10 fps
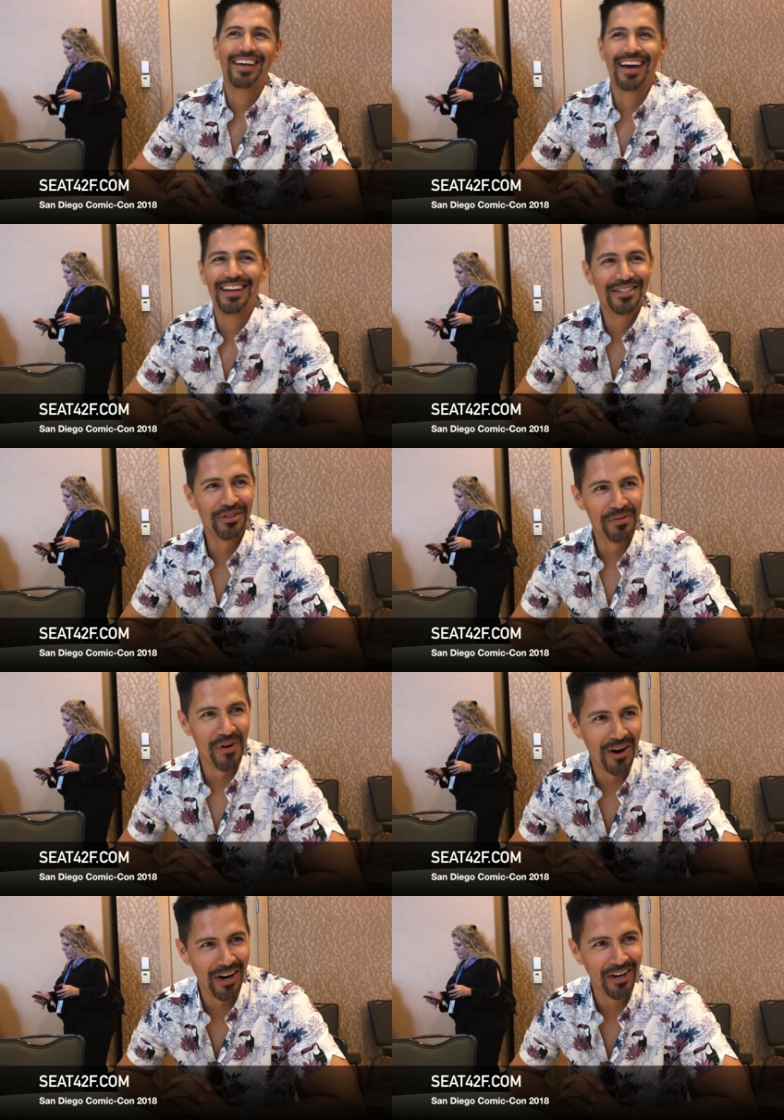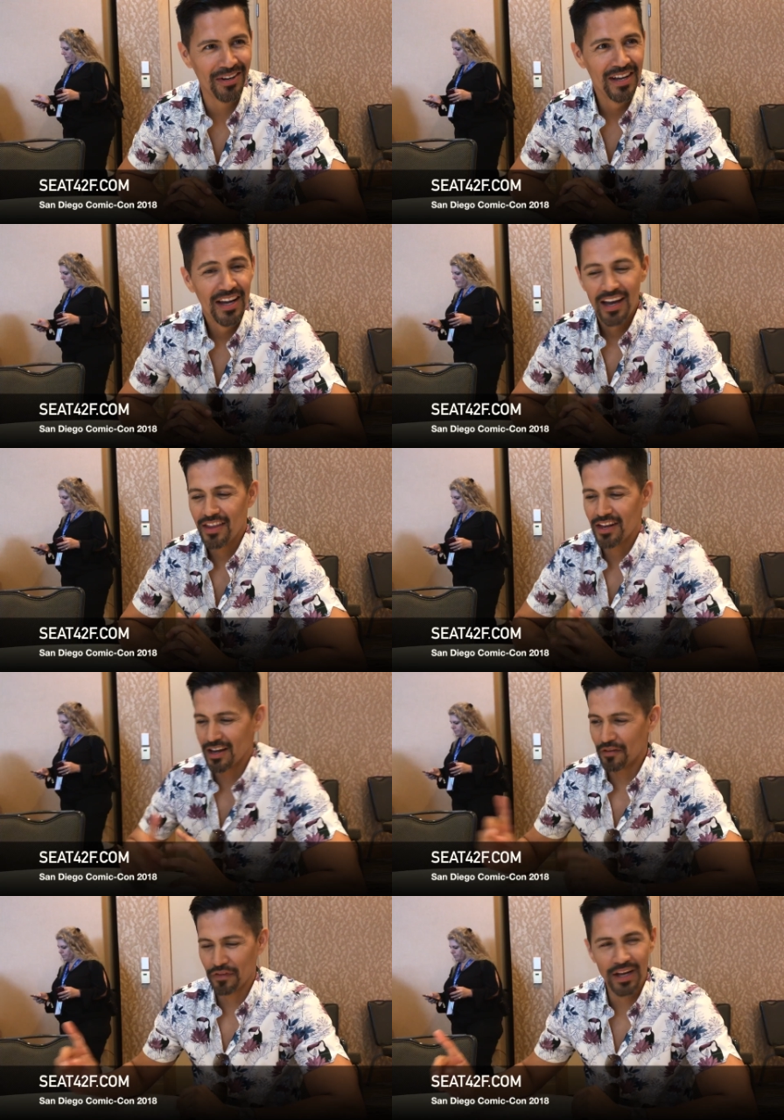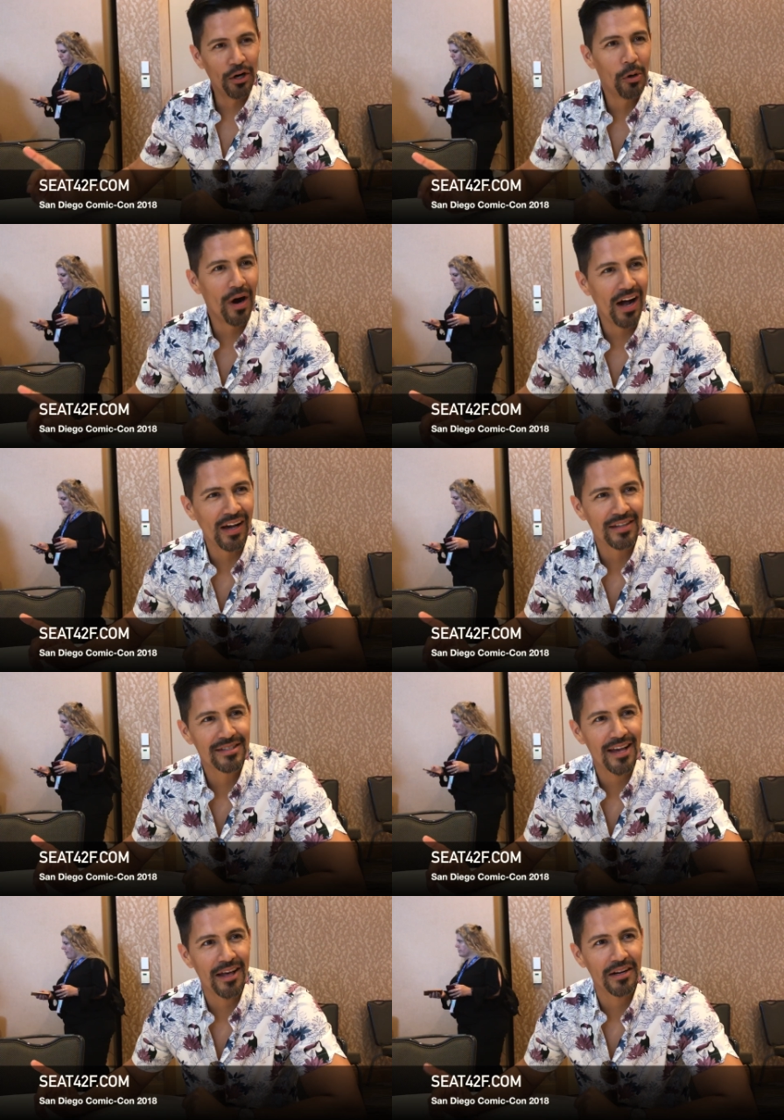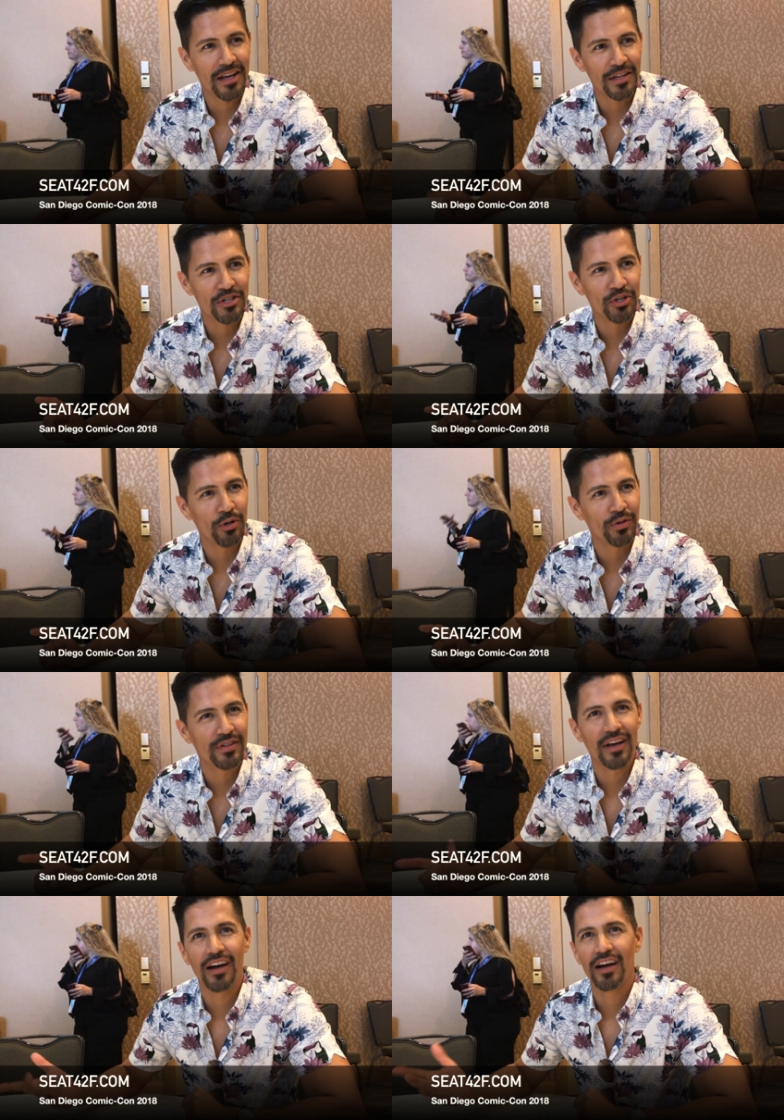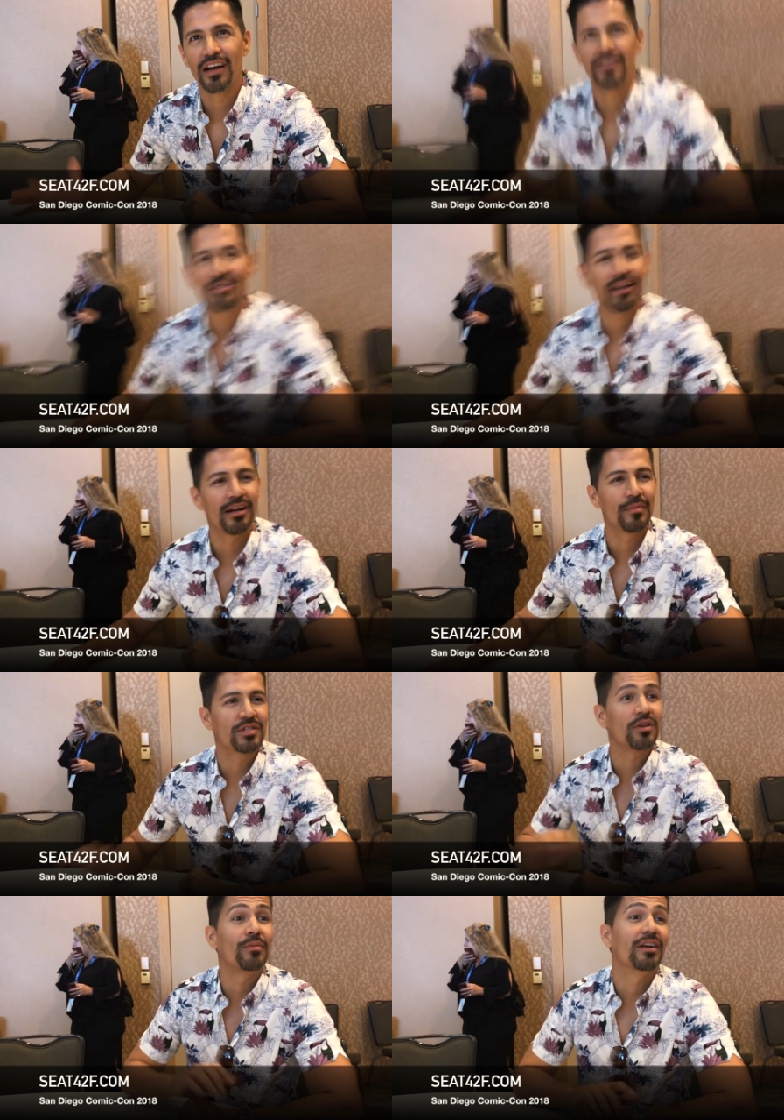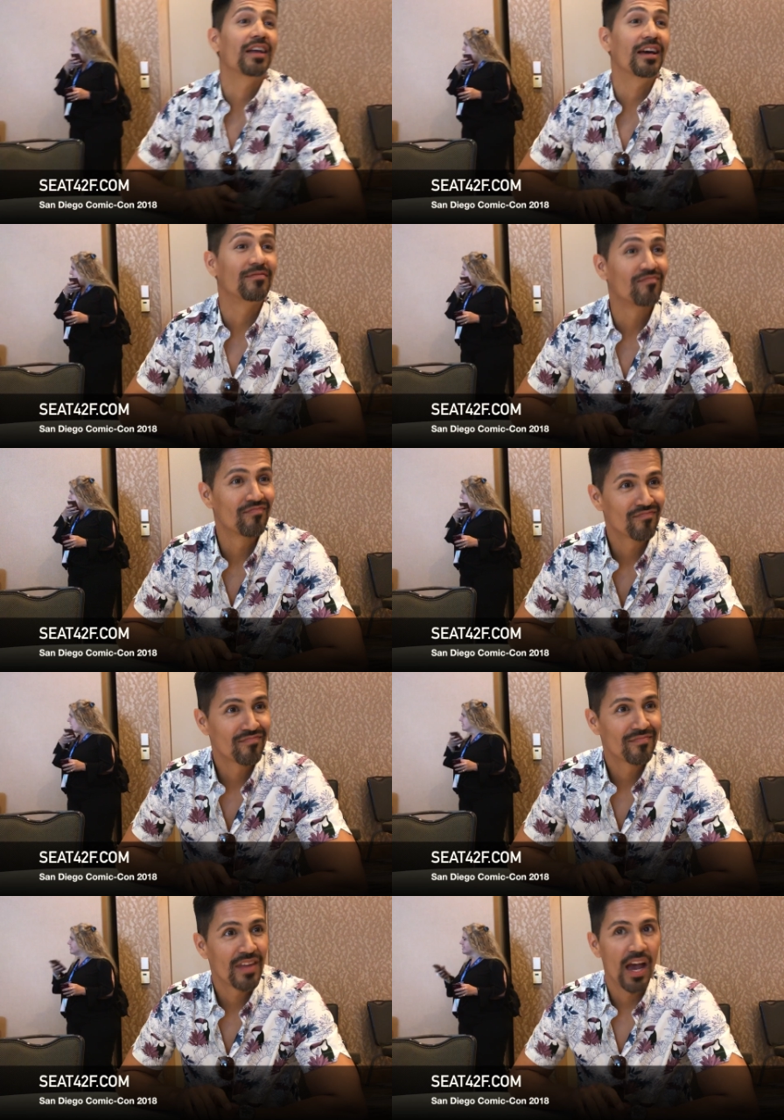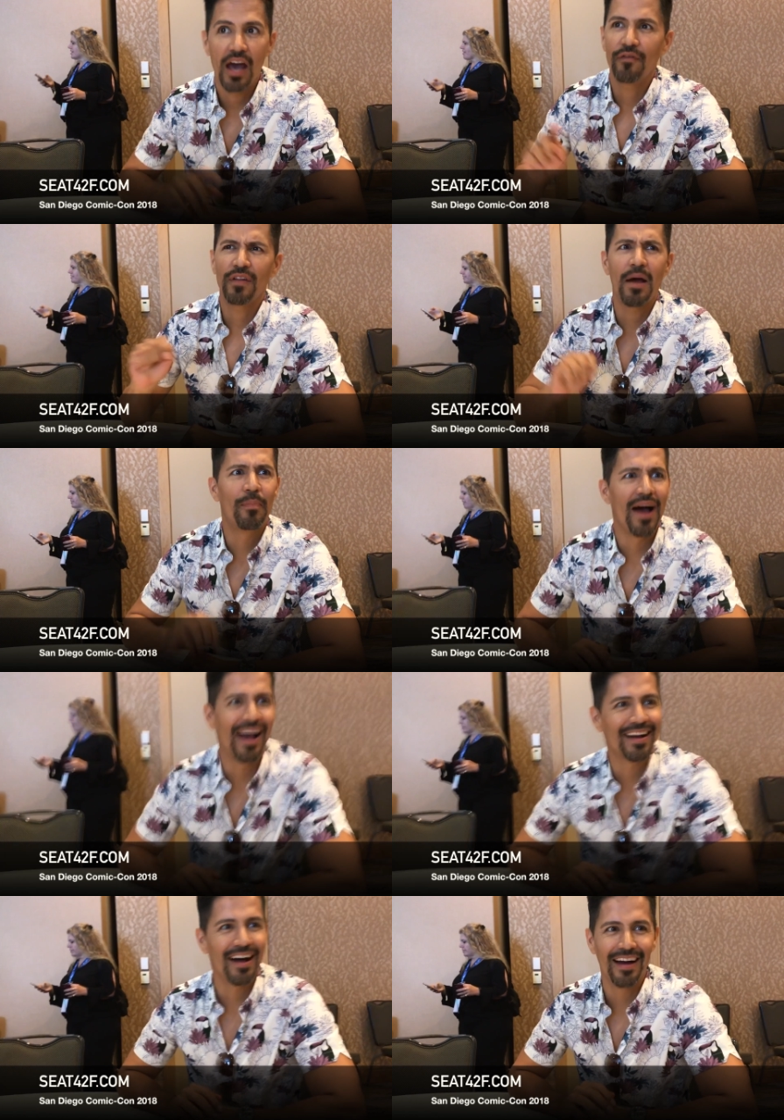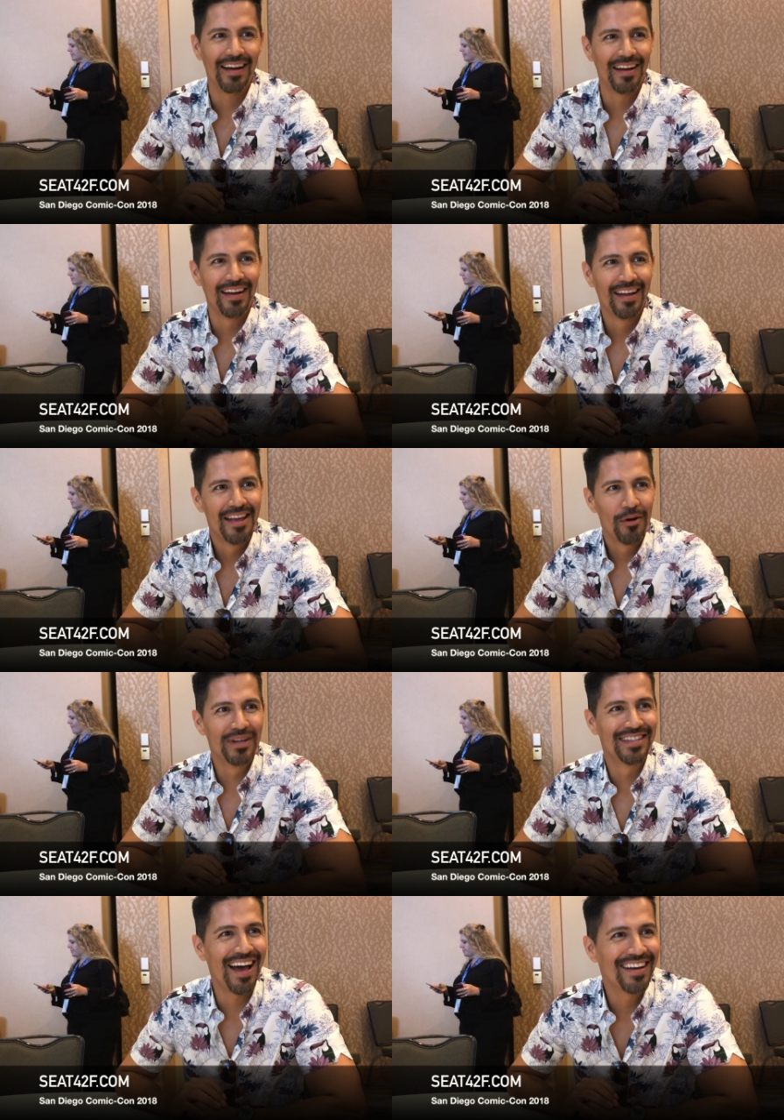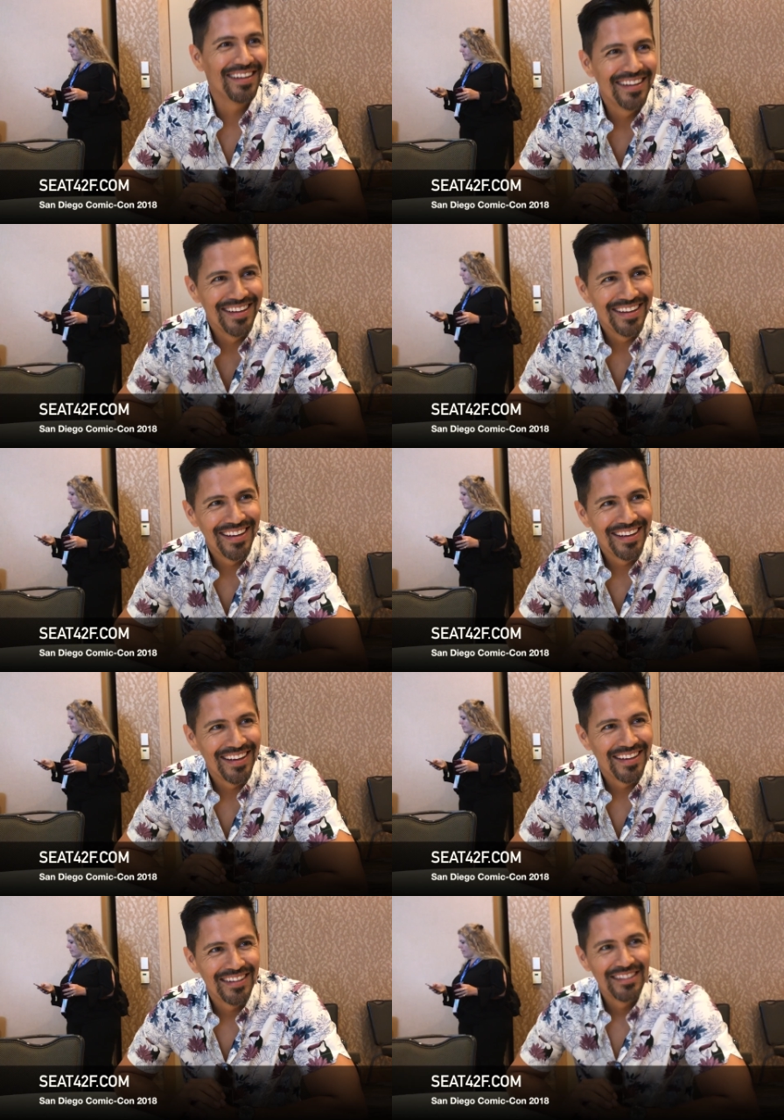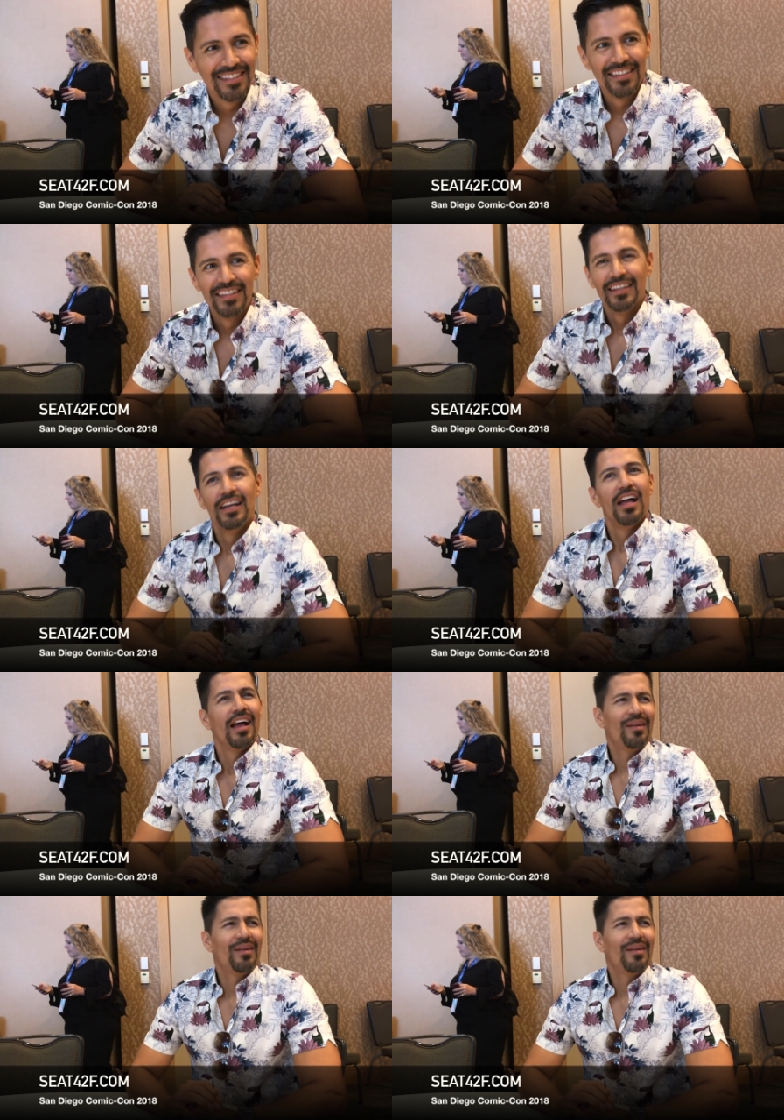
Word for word: I got to do tomorrow, and then I got to fly to Hawaii on Saturday and shoot uh, second episode Monday. Oh, yeah? Is your stuntman keeping busy, too? What's that? Your stuntman must be keeping busy, too.